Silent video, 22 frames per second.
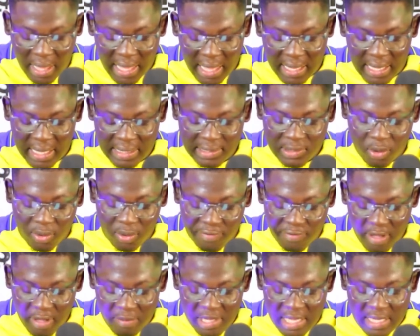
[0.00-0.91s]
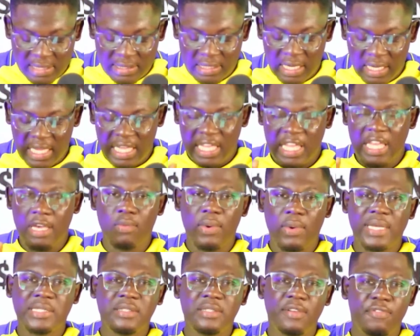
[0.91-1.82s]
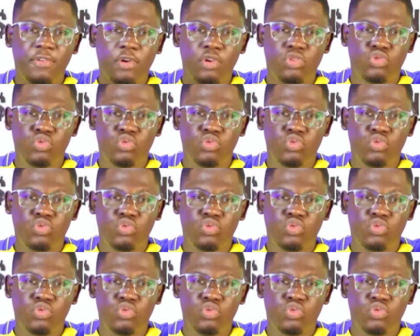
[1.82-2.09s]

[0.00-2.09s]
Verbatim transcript: I can't confirm yet. He went in for